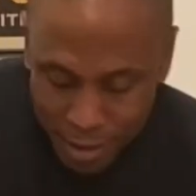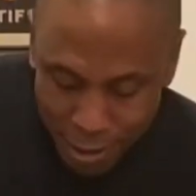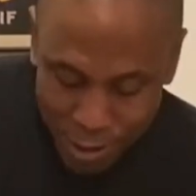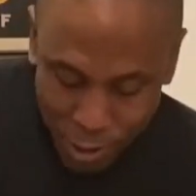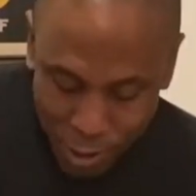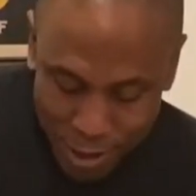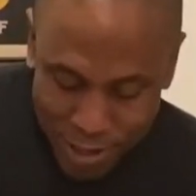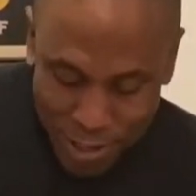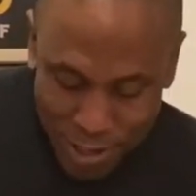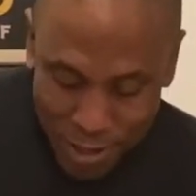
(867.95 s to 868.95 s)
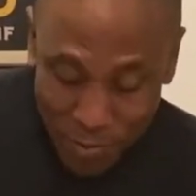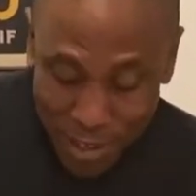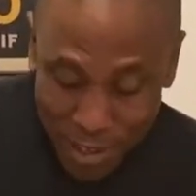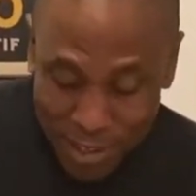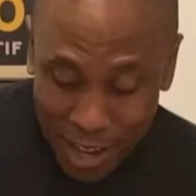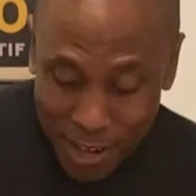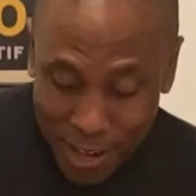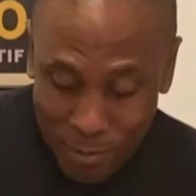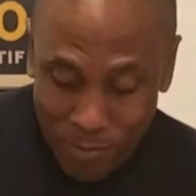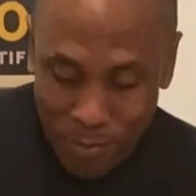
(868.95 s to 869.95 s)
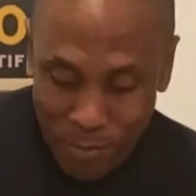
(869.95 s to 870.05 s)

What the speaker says: it's gotten,